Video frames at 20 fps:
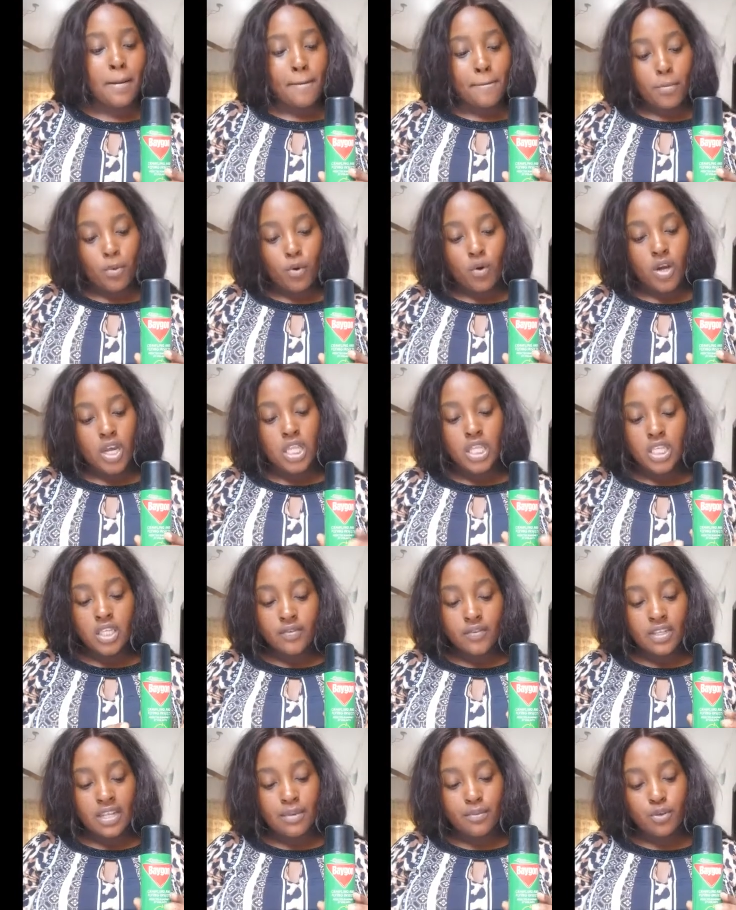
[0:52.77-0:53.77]
But in this
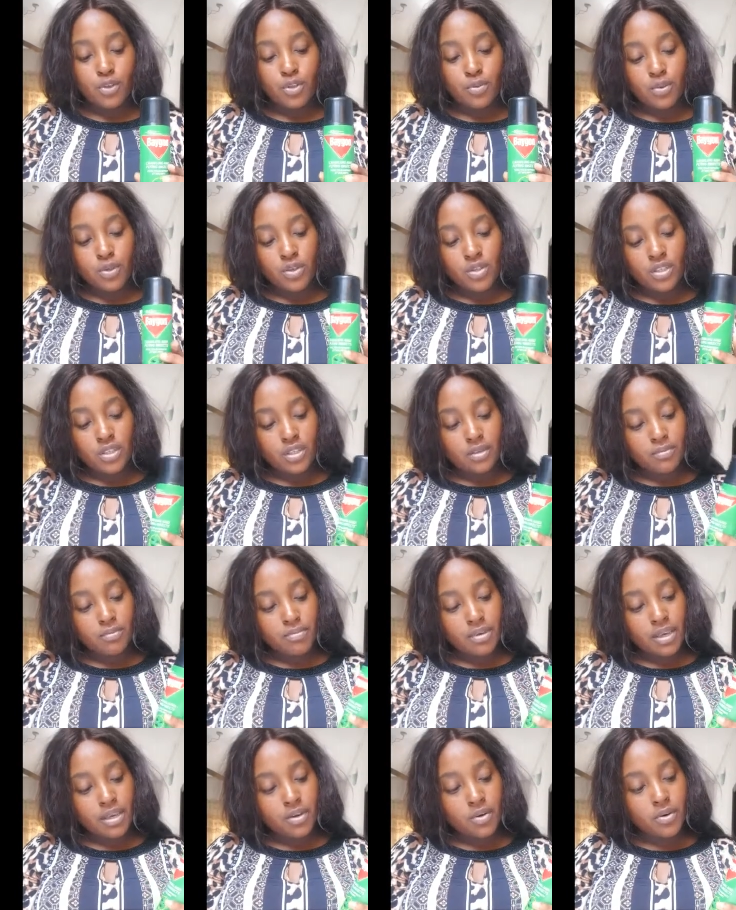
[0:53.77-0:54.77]
video I'm going to be using the
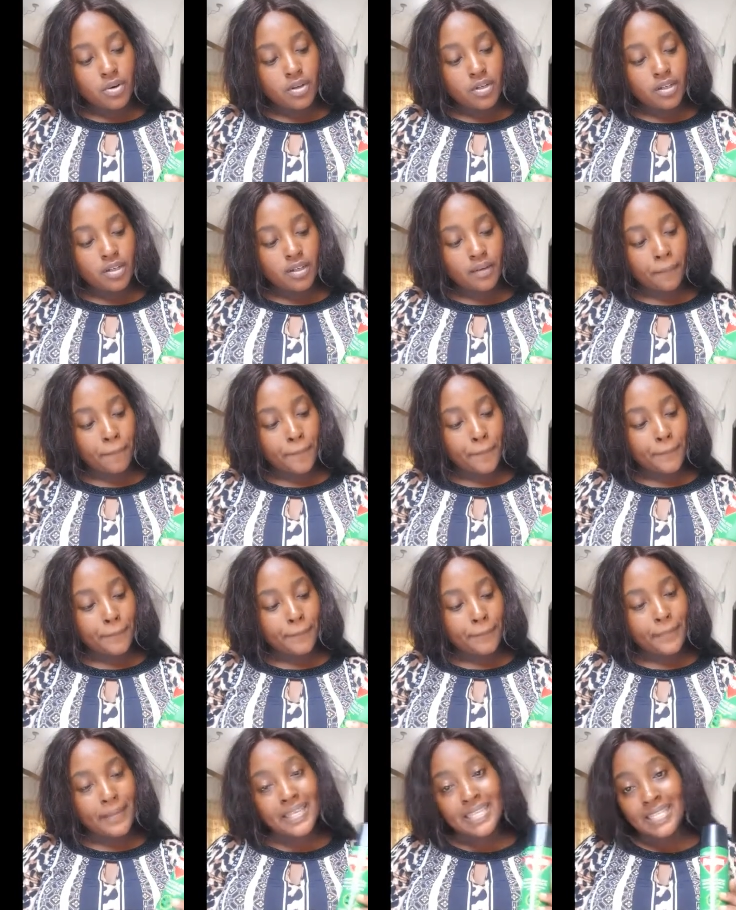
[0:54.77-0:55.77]
Baygon
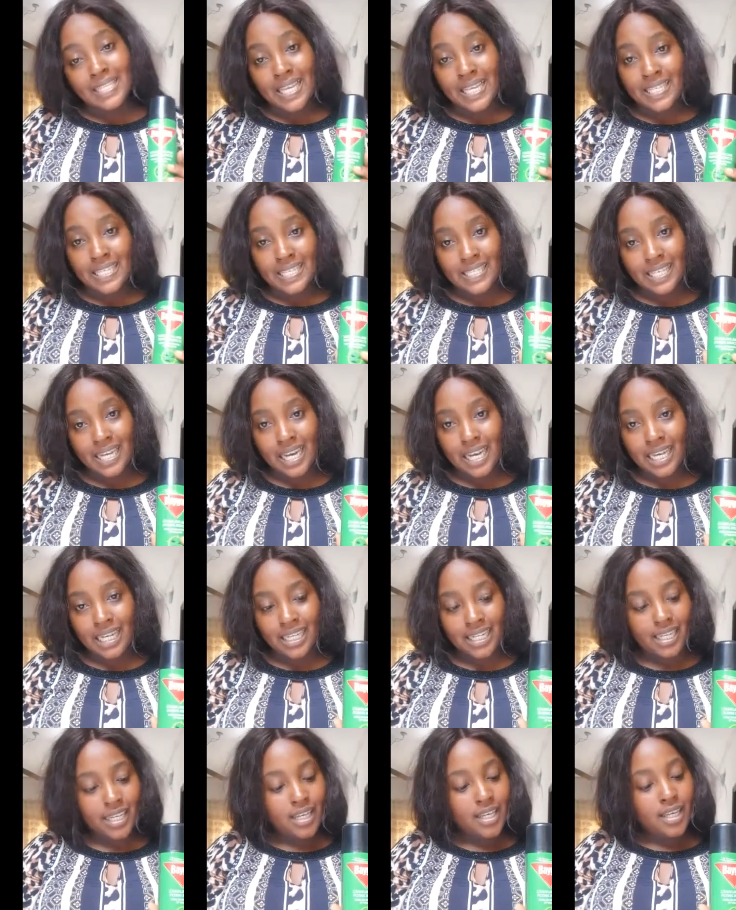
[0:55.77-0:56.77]
insecticide
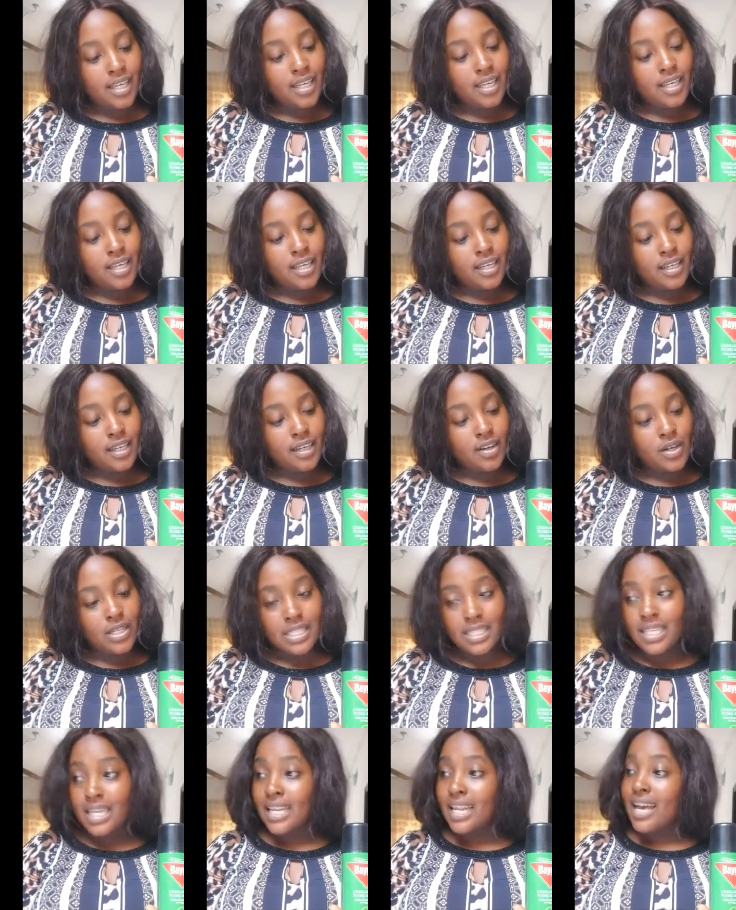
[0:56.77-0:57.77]

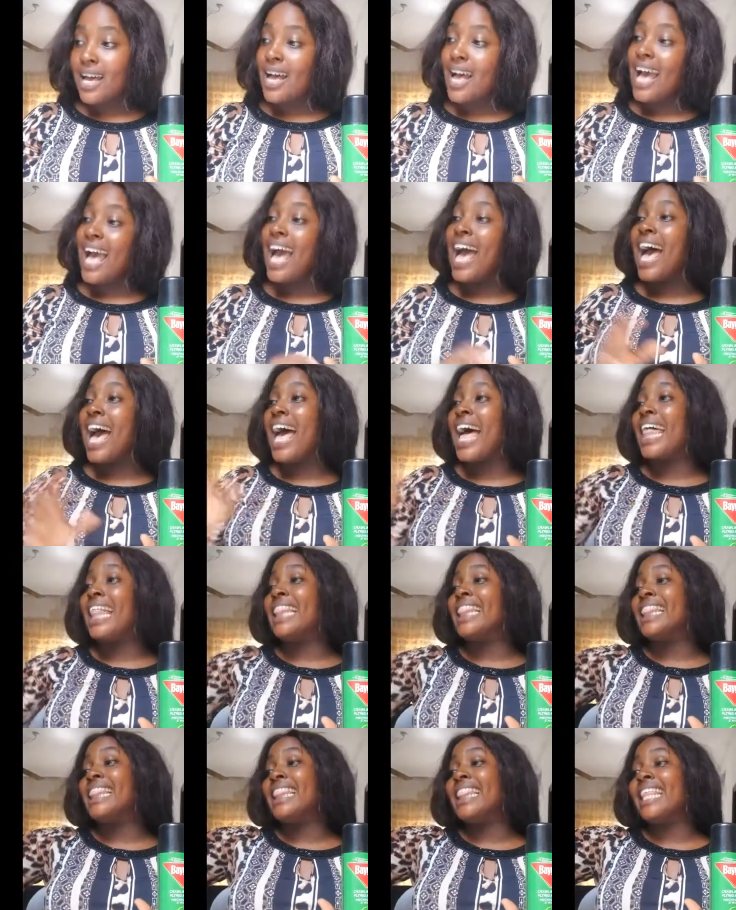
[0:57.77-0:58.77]
container,
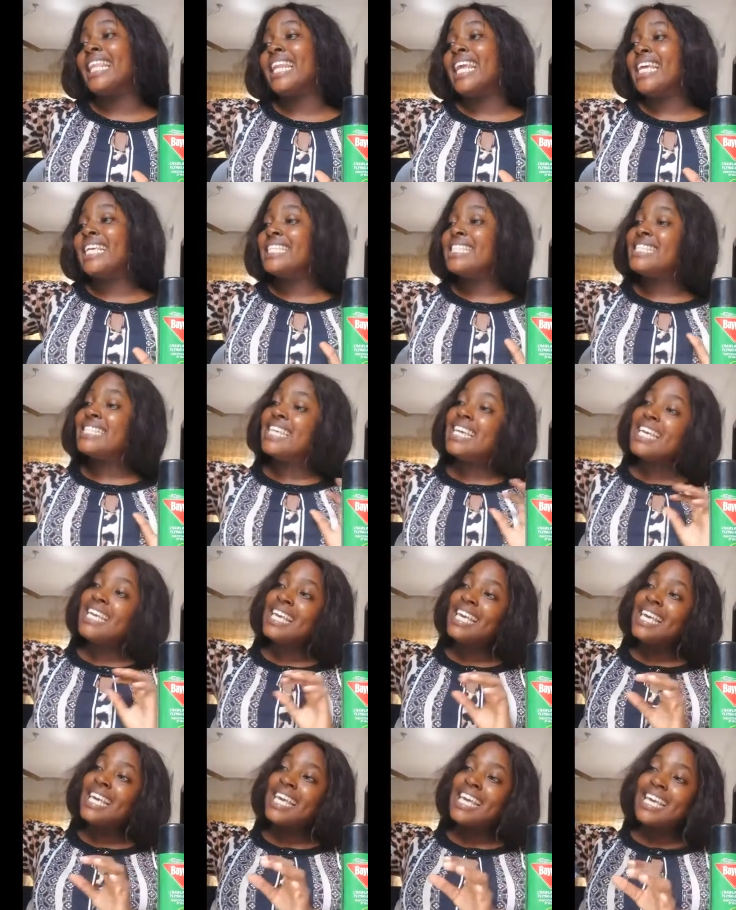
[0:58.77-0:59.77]
and the next thing
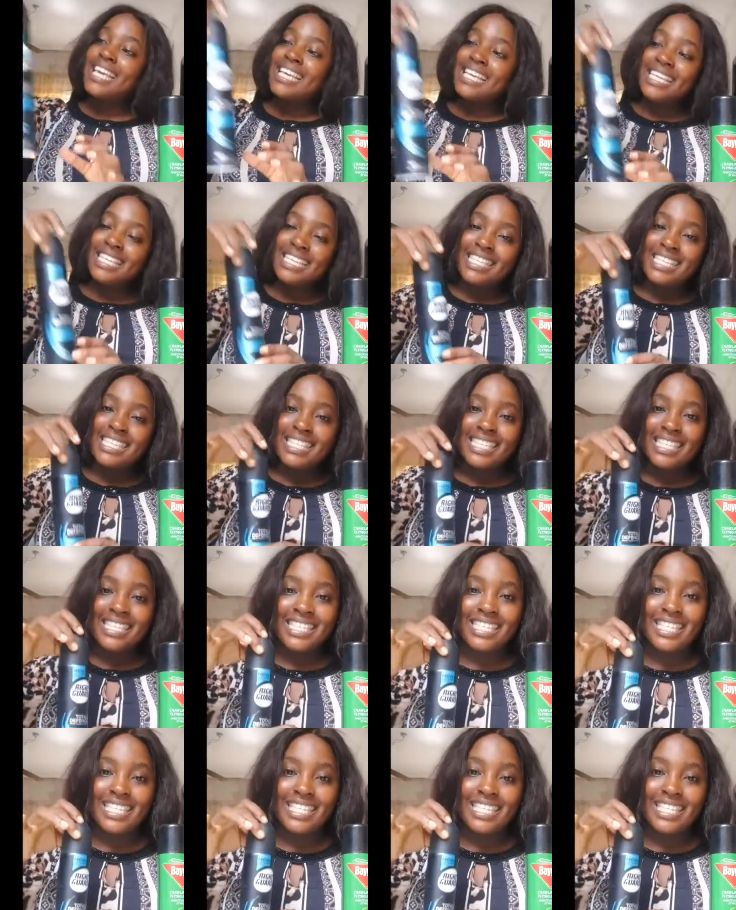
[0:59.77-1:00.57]
is